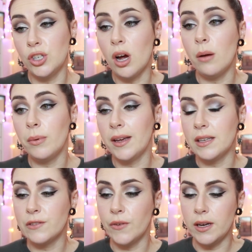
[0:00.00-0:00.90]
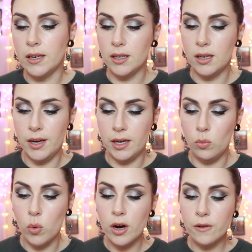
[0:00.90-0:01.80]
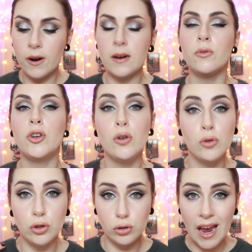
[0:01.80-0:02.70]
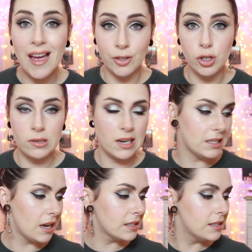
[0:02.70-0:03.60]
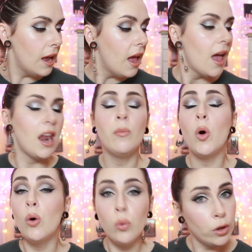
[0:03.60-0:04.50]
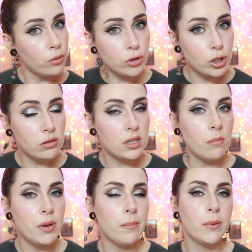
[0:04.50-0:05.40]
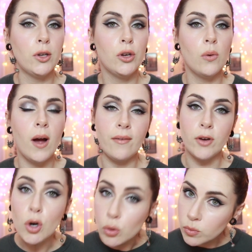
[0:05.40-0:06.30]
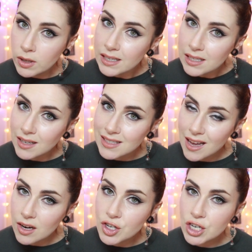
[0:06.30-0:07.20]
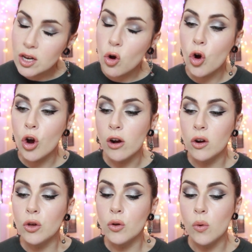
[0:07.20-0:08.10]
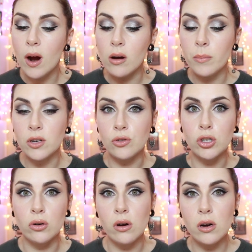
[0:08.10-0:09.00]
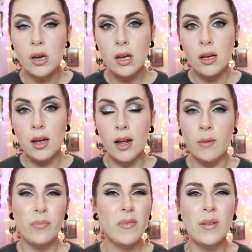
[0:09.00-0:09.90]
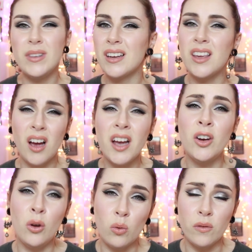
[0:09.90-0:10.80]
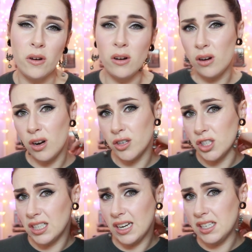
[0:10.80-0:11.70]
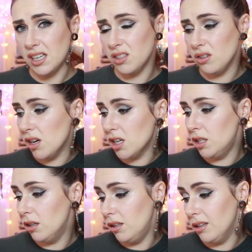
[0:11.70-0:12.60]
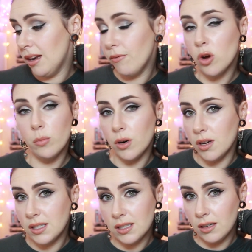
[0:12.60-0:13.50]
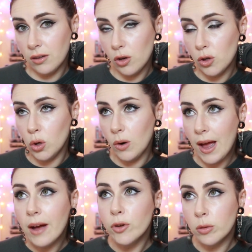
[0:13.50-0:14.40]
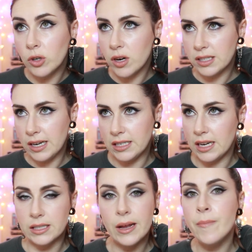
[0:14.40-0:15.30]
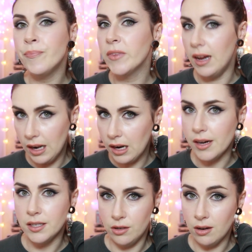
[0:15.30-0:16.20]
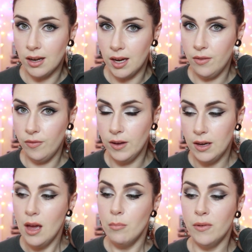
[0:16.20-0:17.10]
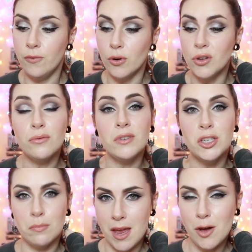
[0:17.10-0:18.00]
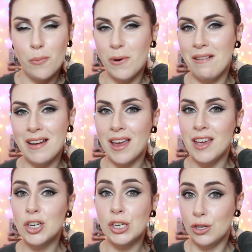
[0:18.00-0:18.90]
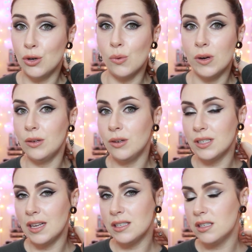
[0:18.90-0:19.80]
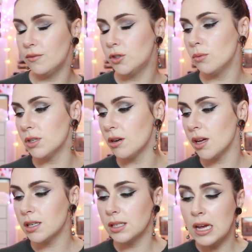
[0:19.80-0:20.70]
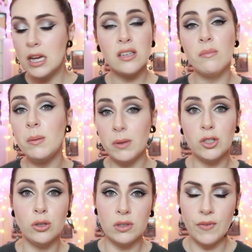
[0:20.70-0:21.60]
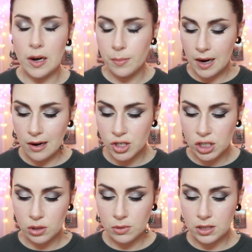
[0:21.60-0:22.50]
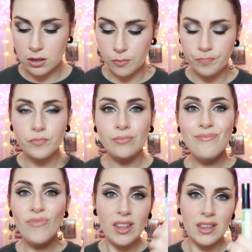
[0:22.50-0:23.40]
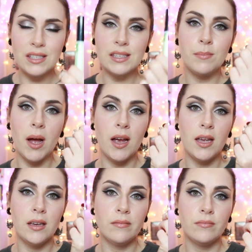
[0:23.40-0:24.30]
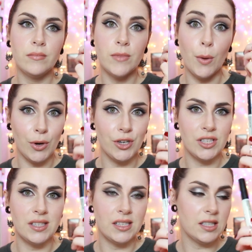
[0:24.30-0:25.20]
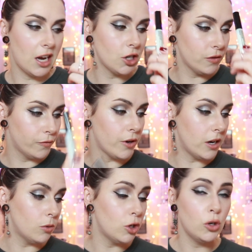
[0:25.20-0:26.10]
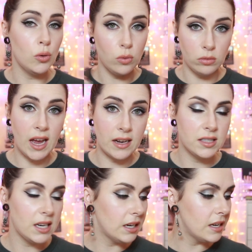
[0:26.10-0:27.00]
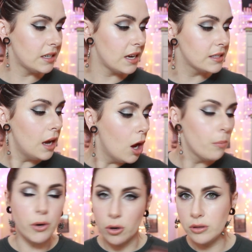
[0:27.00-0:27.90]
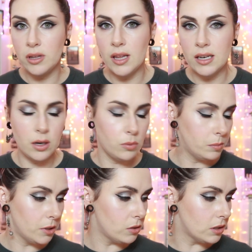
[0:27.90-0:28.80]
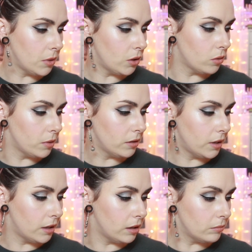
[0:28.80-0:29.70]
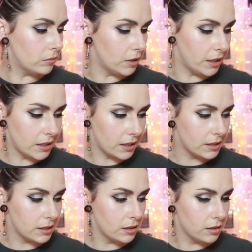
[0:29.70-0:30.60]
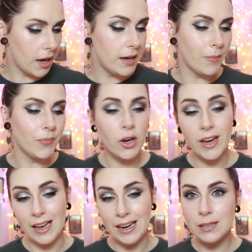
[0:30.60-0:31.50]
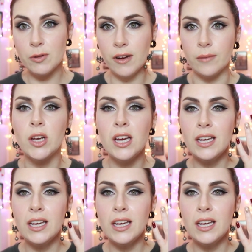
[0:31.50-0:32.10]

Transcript: the job. Like, it's fine. It, it'll work for anyone who can't use latex, and I'm only going to use it on people who have a known latex allergy, or who are a bit unsure. Um, like, you kind of know if you're allergic to latex or not. You, you'll have come across, you'll have come across latex a lot in your life before you reach makeup wearing age to know whether you're sensitive to it or not. Some people do develop an allergy to it, so this is my emergency stash for anyone who can't take latex. But other than that, I would be using my normal um, latex. Anyhow, okay, let's move on.